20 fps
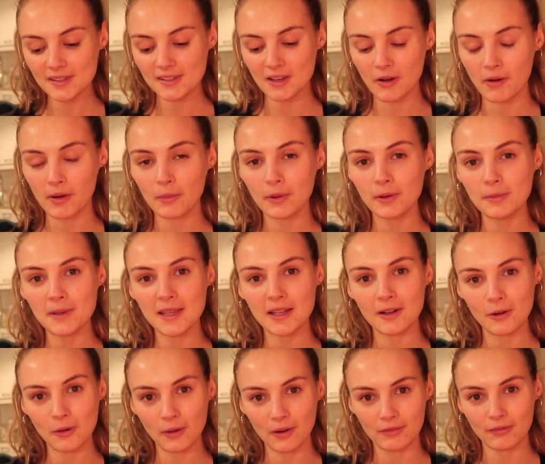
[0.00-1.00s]
So I will be a
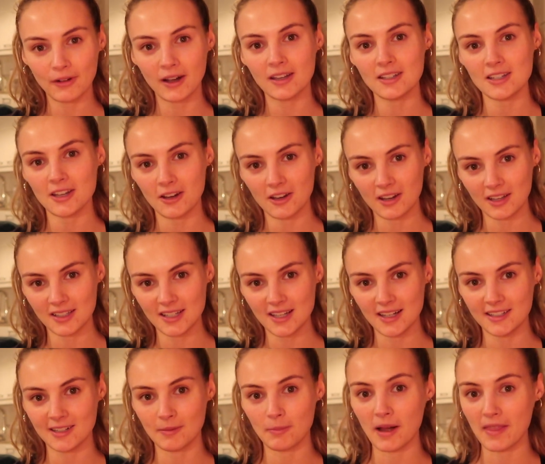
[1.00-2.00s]
qualified yoga
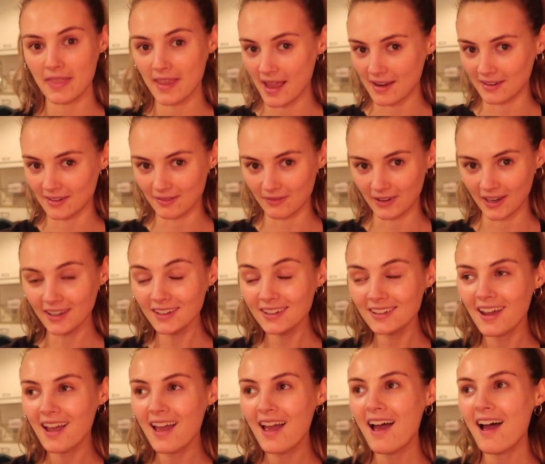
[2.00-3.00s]
teacher by the end of it.
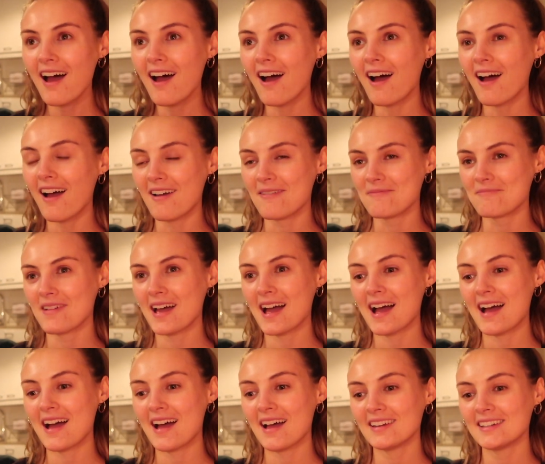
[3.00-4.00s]

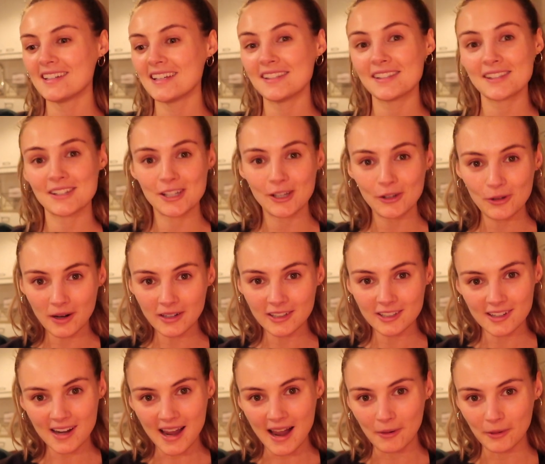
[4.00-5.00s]
And it's
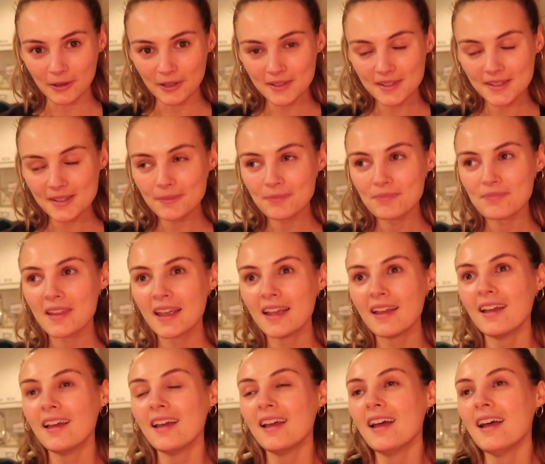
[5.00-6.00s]
200 hours.
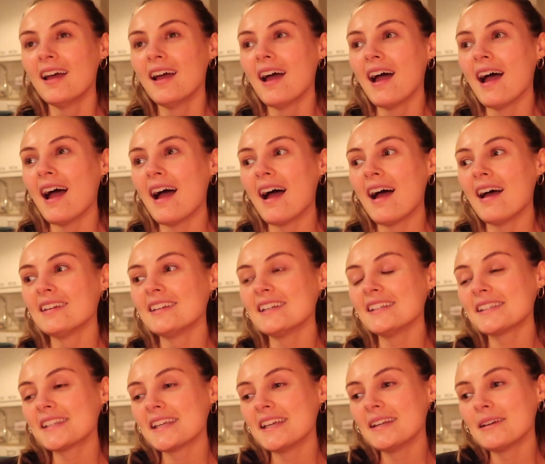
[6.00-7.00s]
And
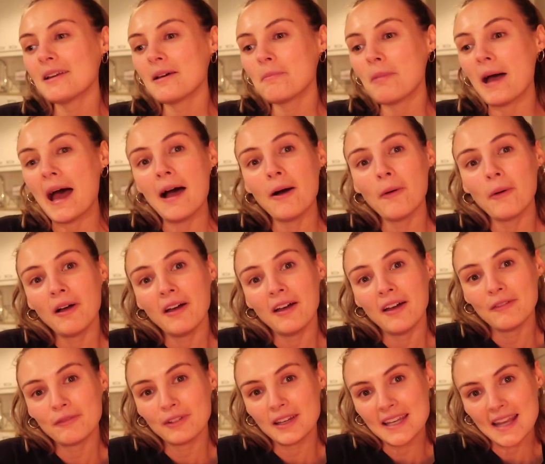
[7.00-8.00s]
it's in
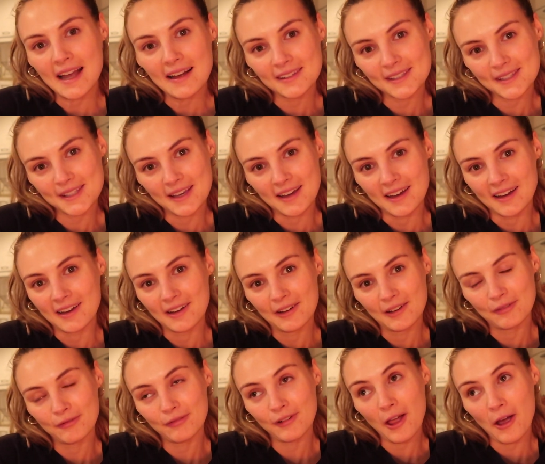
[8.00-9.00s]
Power Vinyasa
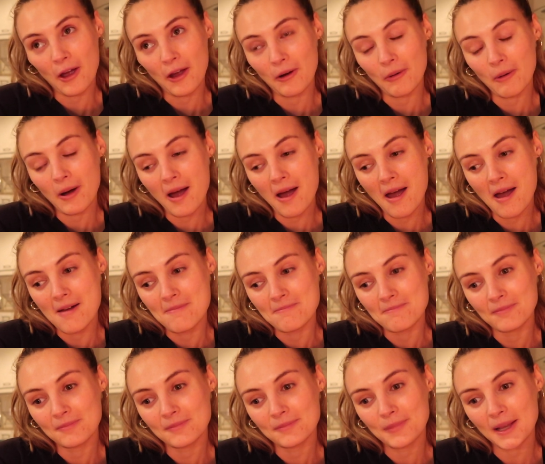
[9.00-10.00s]

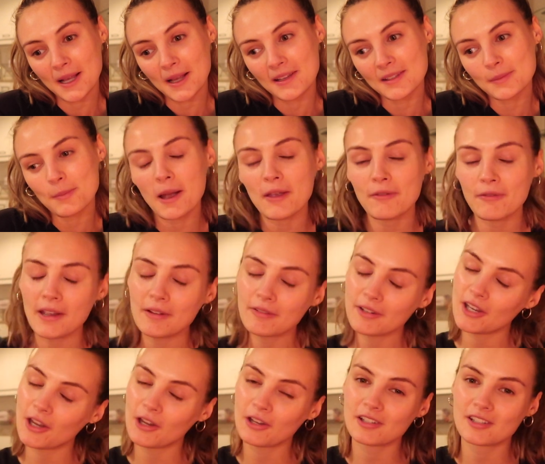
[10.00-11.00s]
Flow, because my
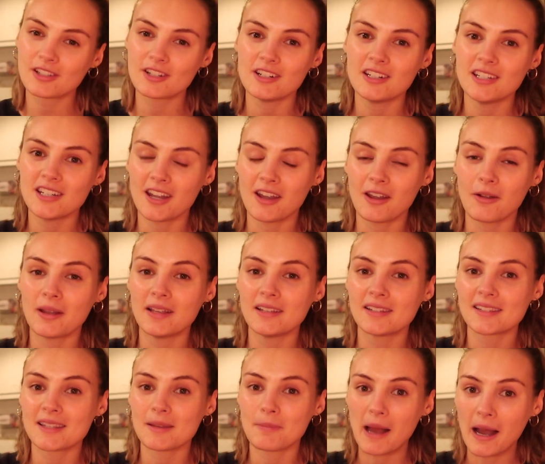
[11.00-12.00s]
favourite yoga studio
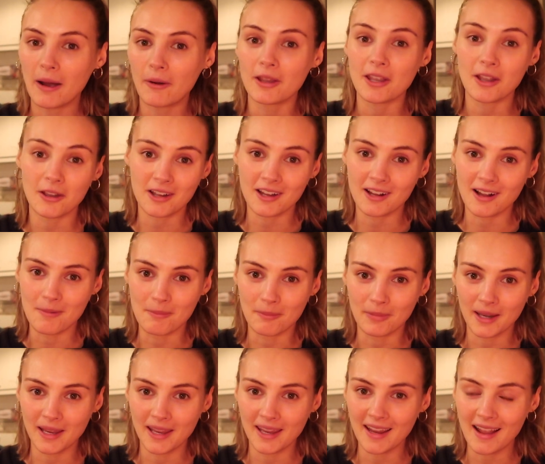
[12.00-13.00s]
is the Power Yoga
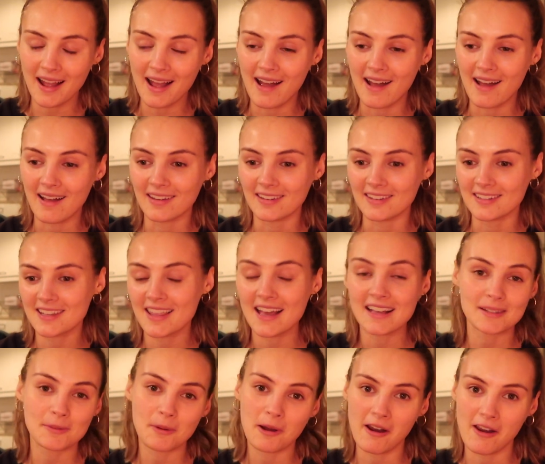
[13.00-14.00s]
Company, and
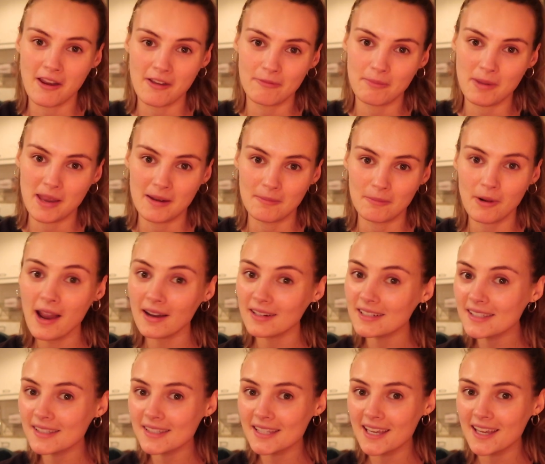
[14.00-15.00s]
that's where I've been
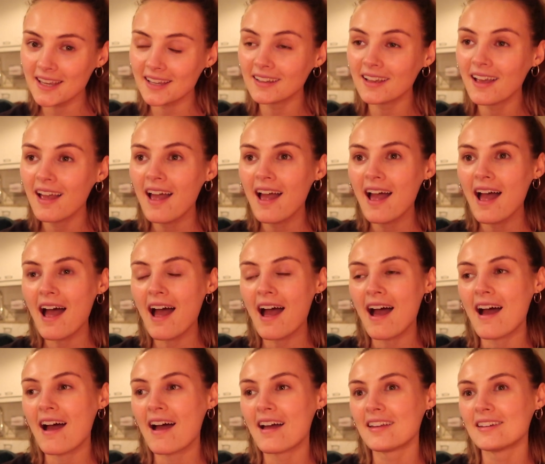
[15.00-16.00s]
practicing,
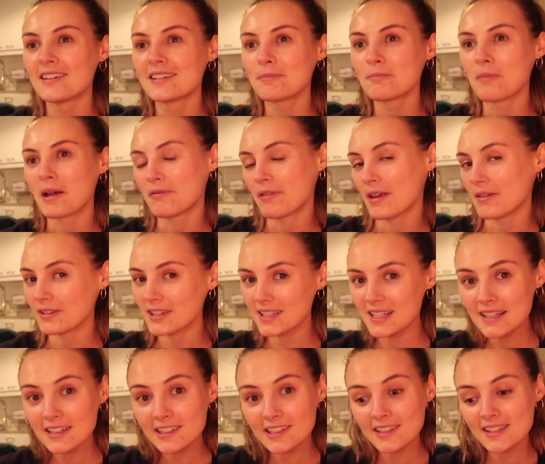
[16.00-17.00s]
and my favourite
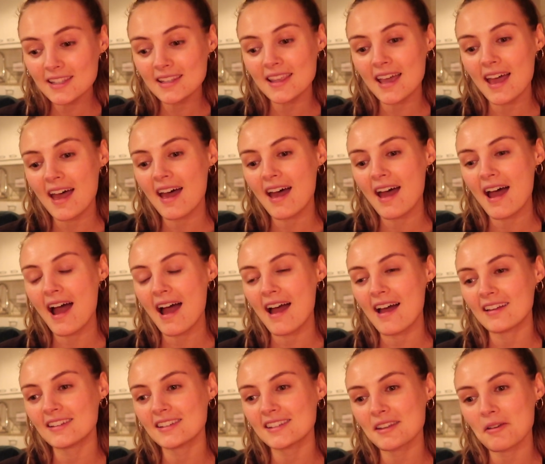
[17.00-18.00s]
teachers are there,
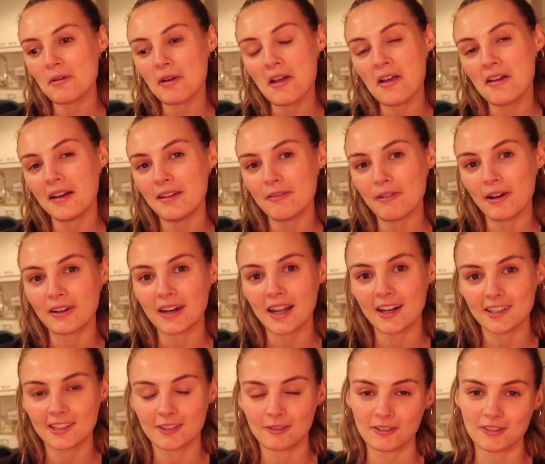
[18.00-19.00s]
and so it only felt
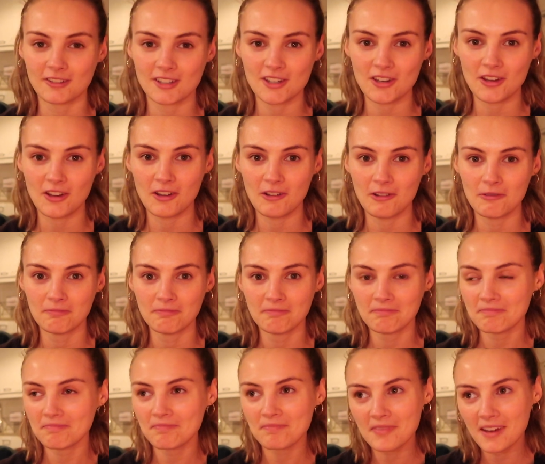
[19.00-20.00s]
natural to
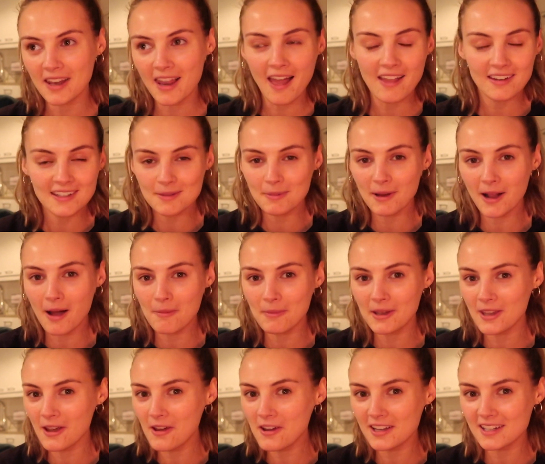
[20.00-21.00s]
learn to become a
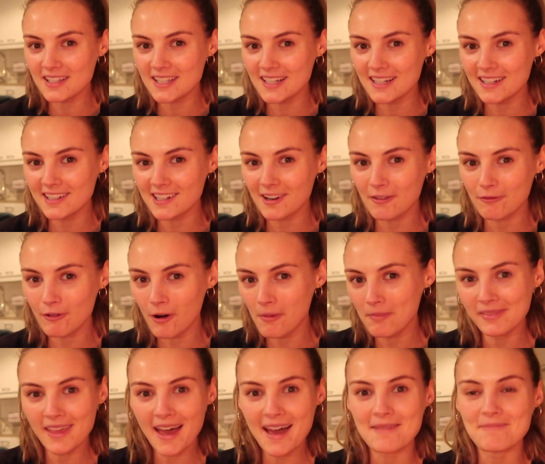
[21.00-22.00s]
yoga teacher
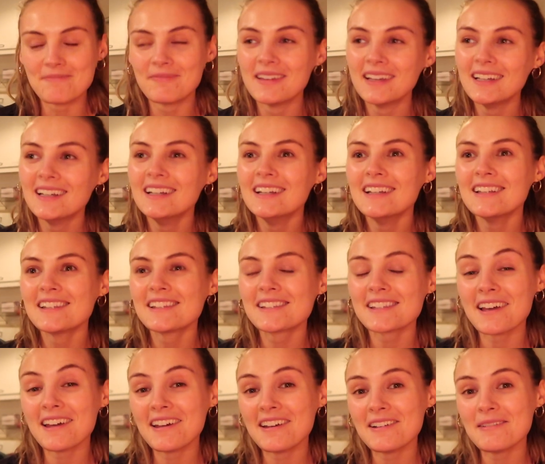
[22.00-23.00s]
from them.
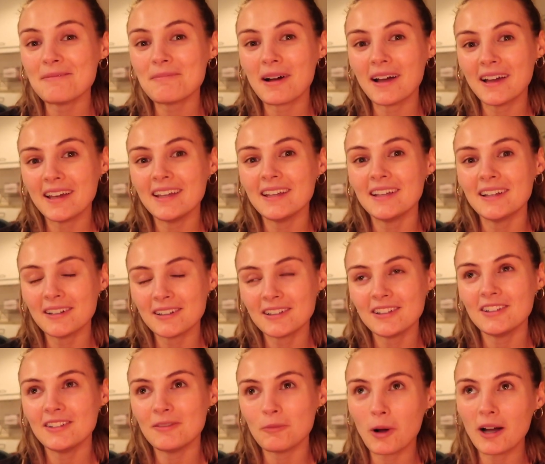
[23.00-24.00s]
So my
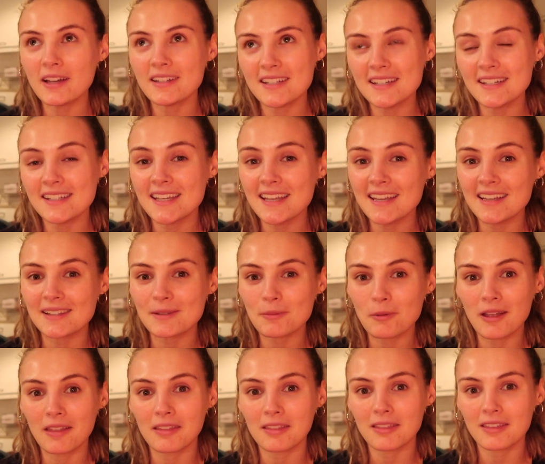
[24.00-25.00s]
YTT is
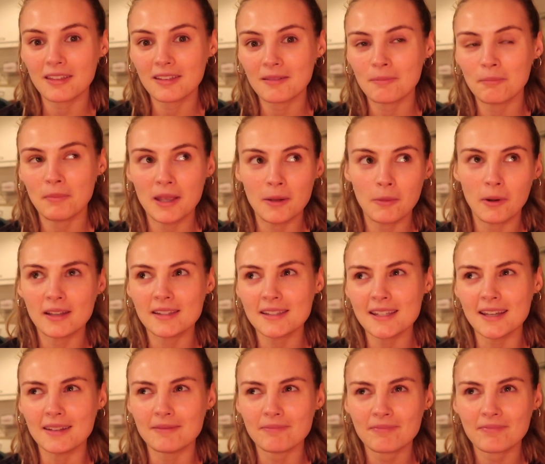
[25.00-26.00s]
with
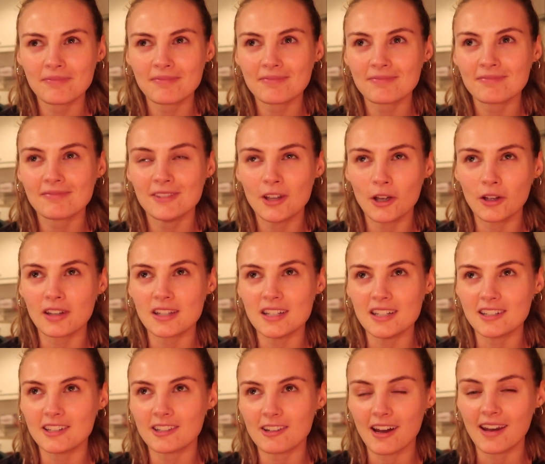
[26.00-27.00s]
PYC, Yoga
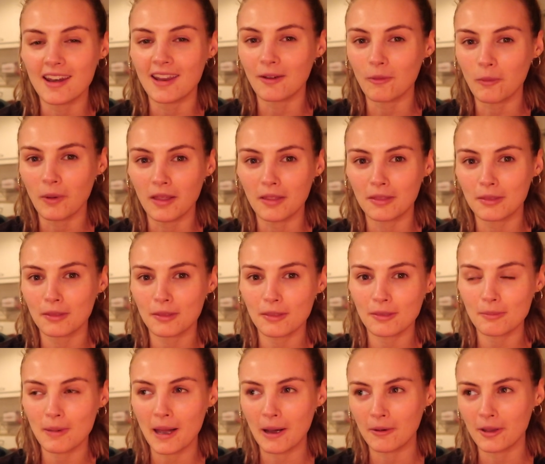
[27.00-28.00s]
Teacher Training with
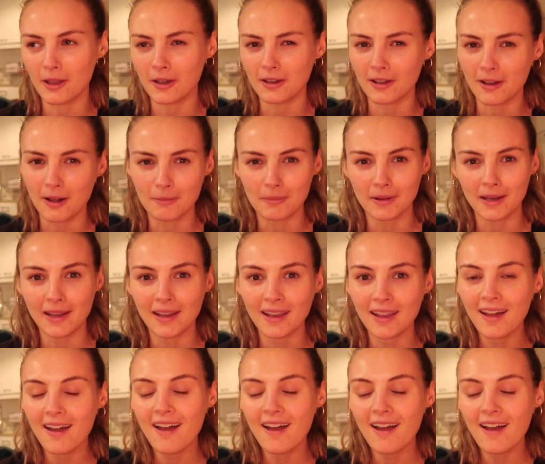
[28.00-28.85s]
Power Yoga Company,